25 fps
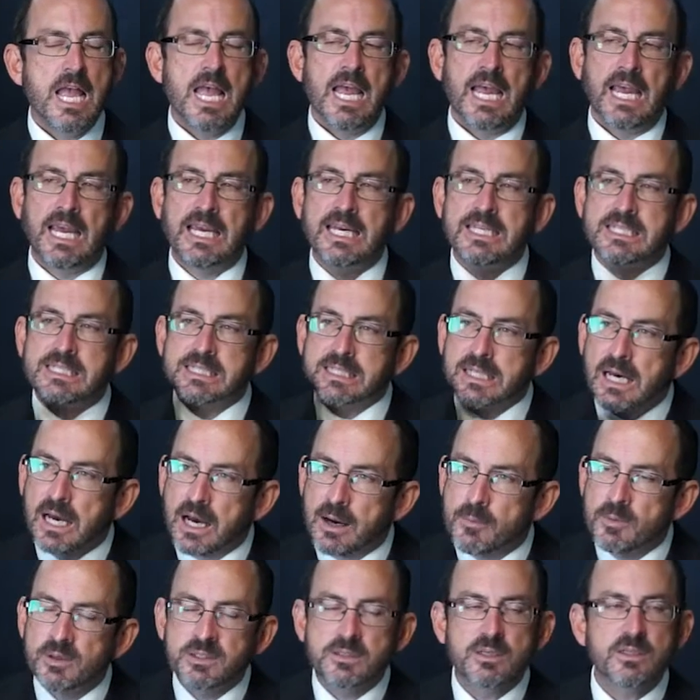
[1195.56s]
He's
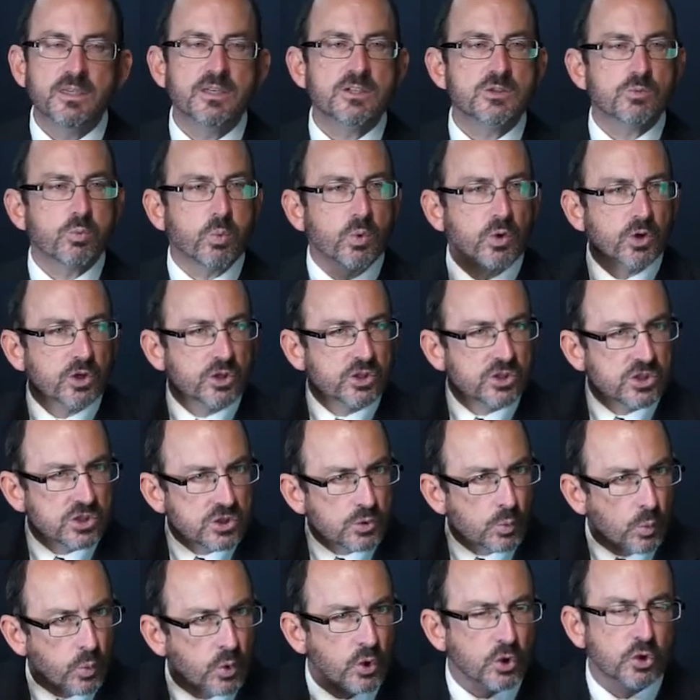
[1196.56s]
come into this word,
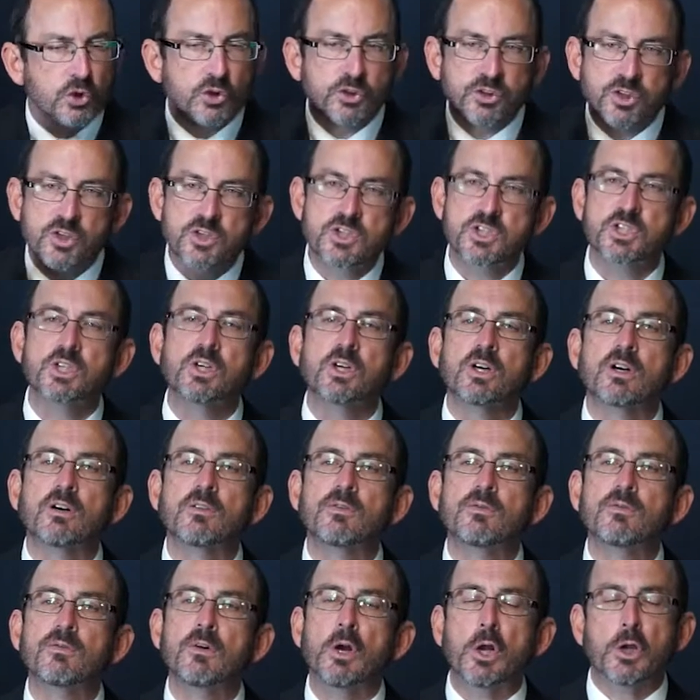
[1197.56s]
world to
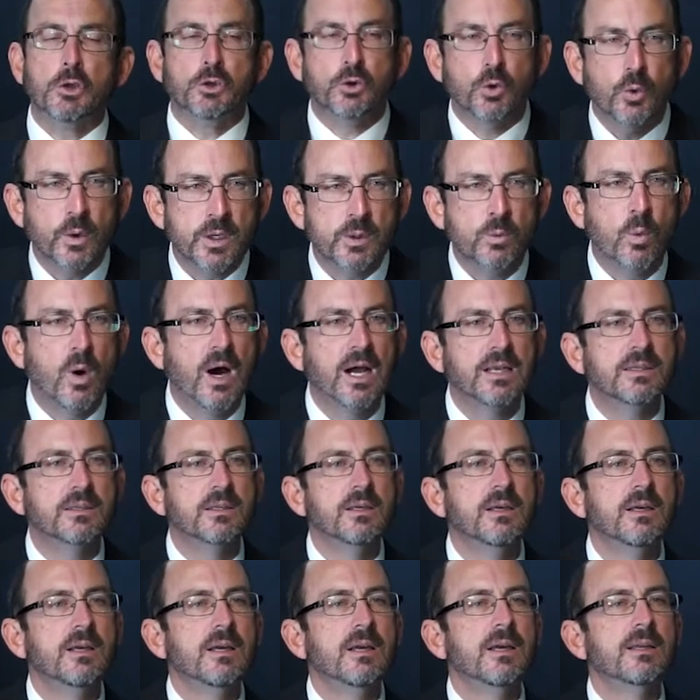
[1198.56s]
serve, doing what?
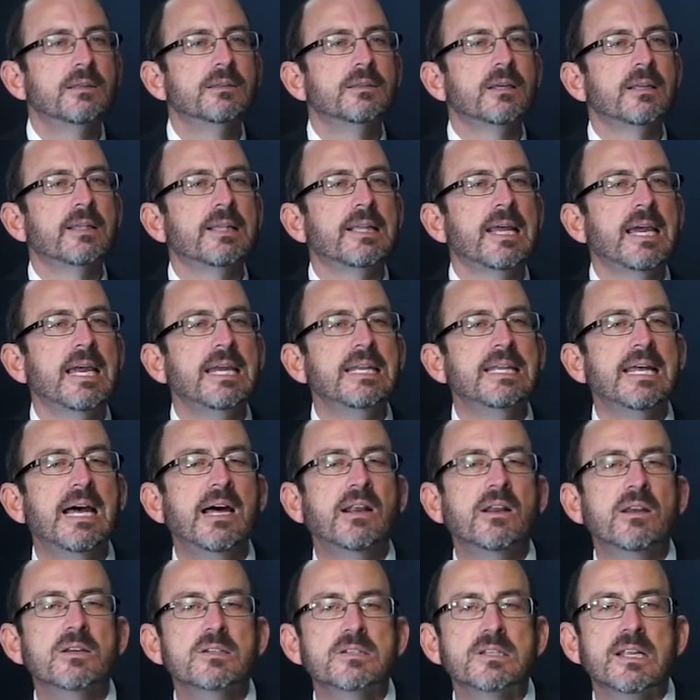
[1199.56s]
To lay
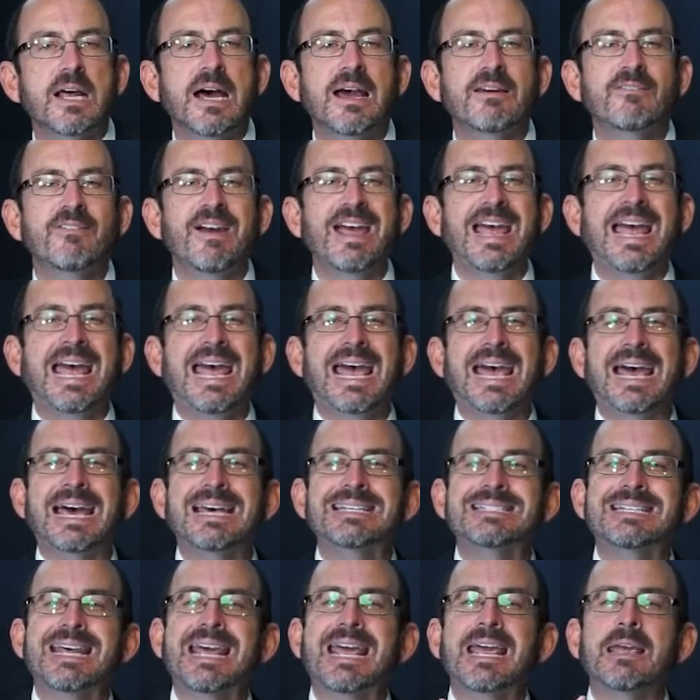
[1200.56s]
down his life
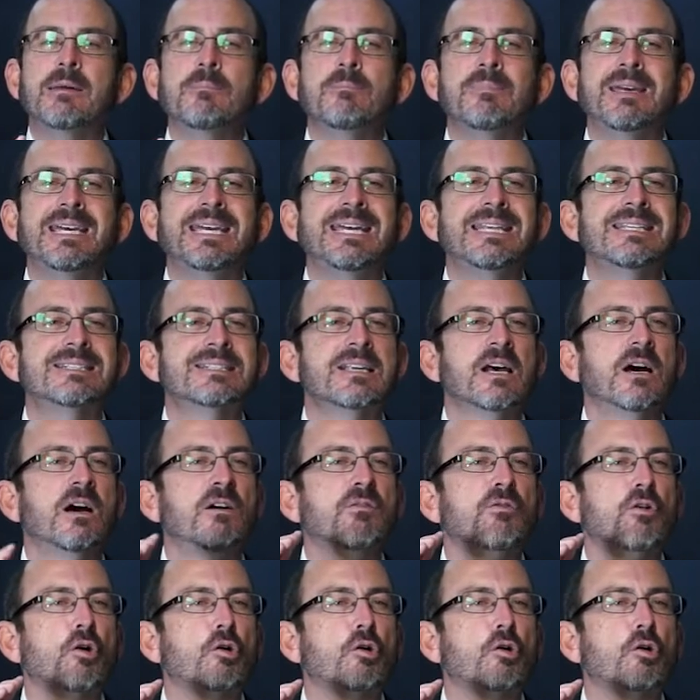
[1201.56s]
as a means of